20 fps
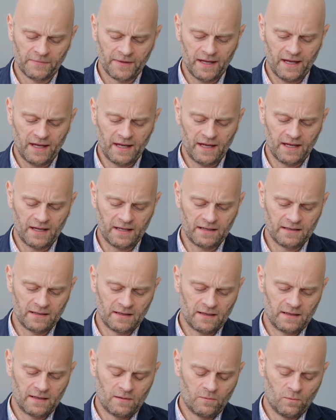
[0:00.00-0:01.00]
And
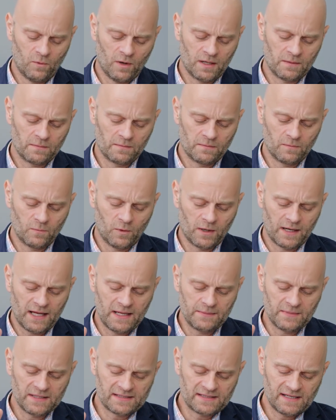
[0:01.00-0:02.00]
what
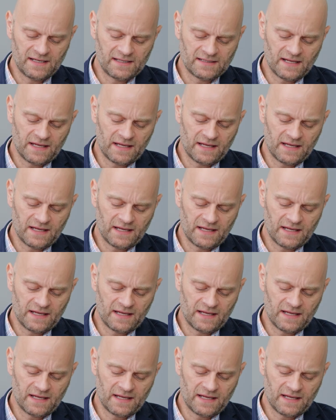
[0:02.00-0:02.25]
Amos says,